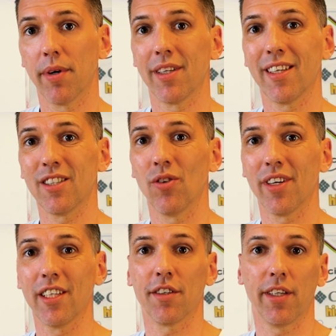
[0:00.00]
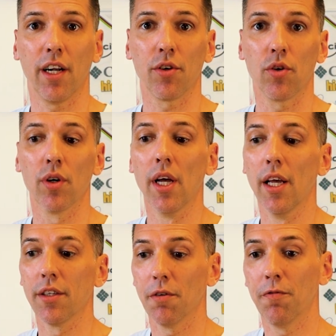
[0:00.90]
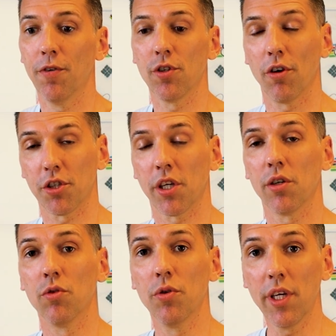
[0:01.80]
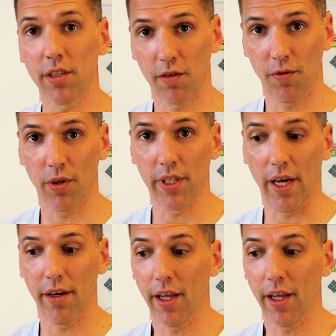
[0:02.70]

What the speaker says: but it does not necessarily tell you the physiological reasons for that.